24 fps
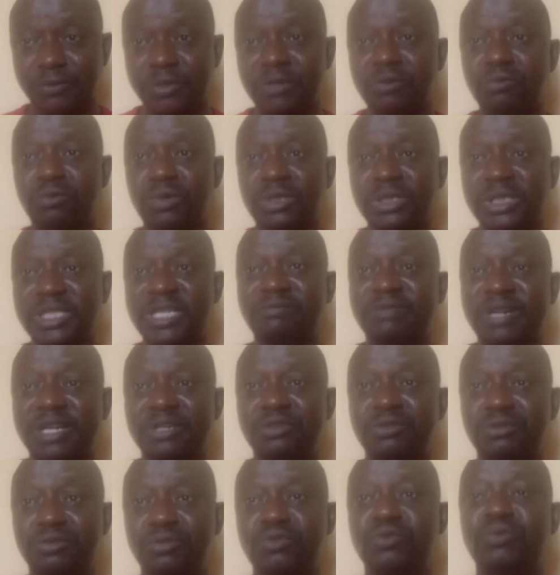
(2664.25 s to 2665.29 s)
in whatever
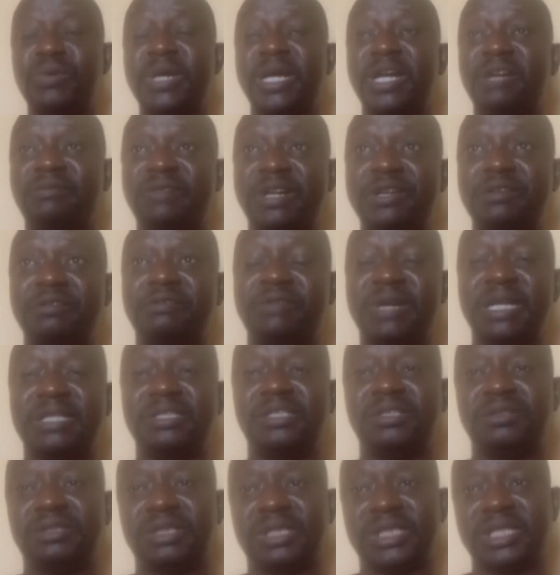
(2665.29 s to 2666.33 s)
you do, wherever you
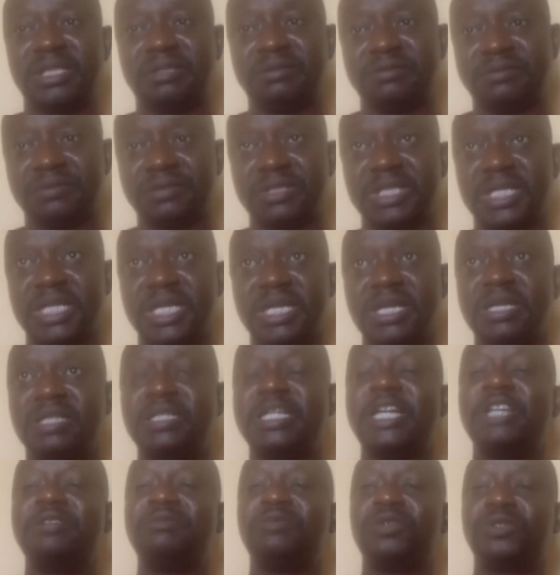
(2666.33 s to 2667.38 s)
find yourself,
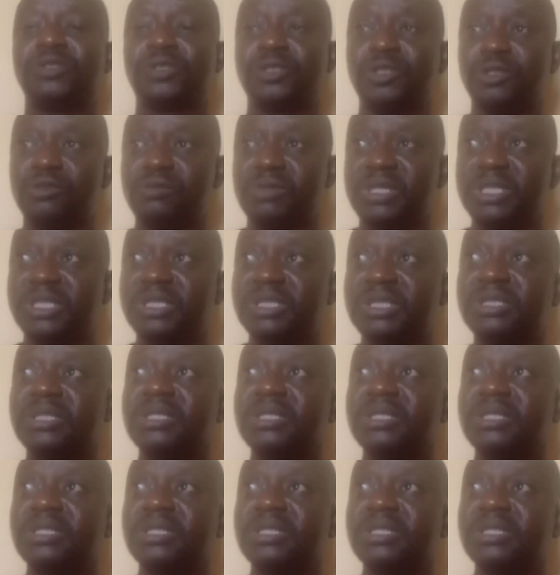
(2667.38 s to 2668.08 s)
that you must always